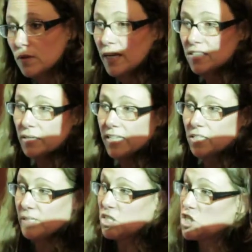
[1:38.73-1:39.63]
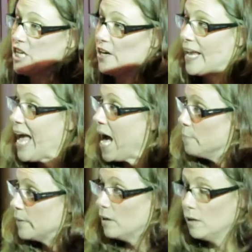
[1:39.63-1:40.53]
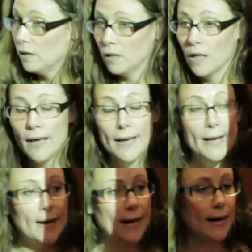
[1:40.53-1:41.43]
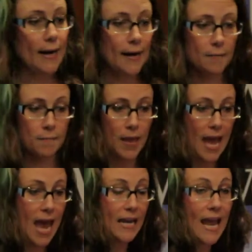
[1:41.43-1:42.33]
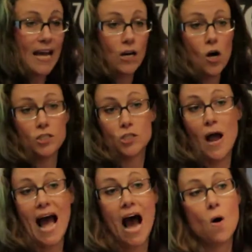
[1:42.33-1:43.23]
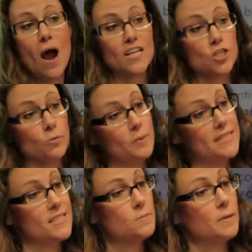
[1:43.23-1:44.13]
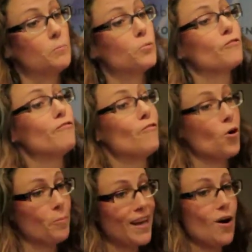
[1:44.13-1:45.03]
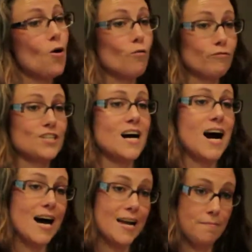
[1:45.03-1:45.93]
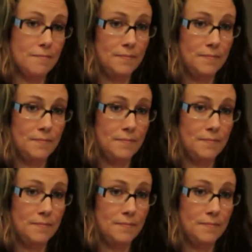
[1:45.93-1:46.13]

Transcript: Has it been share capital? And also, how has your business been performing over time?